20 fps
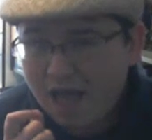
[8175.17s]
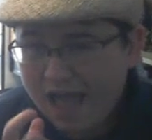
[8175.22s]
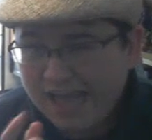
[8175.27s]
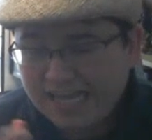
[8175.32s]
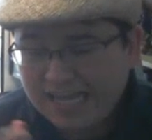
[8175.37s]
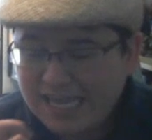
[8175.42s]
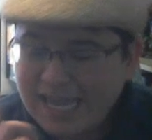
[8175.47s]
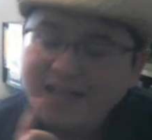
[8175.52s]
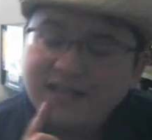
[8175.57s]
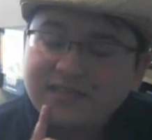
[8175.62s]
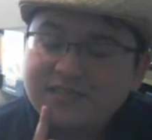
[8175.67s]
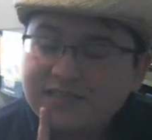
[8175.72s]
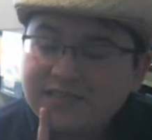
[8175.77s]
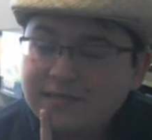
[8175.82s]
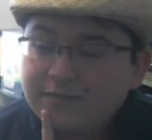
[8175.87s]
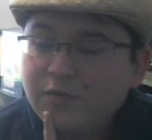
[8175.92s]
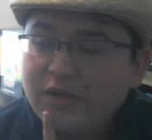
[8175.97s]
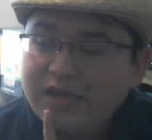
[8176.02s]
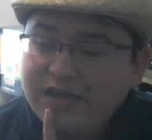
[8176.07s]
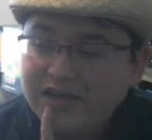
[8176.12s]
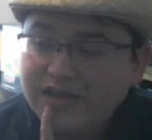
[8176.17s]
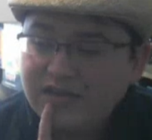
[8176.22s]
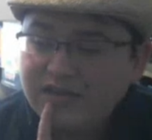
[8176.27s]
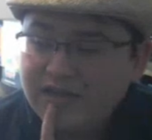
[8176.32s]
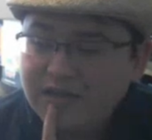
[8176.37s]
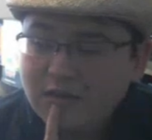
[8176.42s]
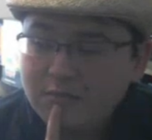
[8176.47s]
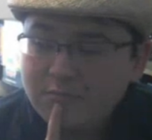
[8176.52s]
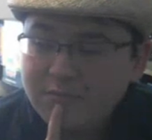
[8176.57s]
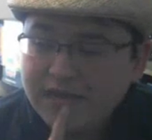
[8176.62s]
I can't see it being
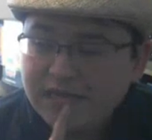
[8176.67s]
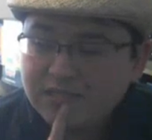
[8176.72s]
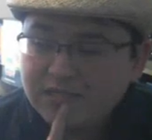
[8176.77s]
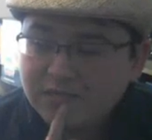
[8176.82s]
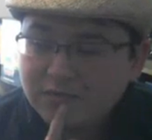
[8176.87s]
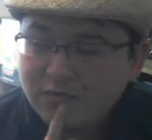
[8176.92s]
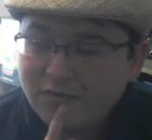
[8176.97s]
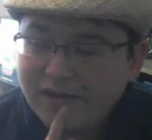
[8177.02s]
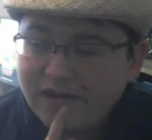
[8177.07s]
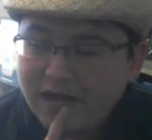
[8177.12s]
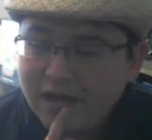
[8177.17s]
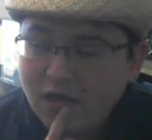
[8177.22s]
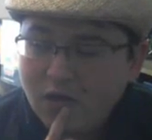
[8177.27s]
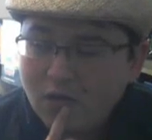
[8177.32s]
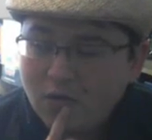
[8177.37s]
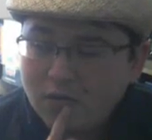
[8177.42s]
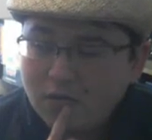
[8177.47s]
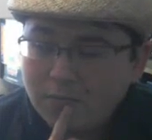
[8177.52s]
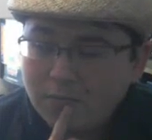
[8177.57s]
anything amazing right now.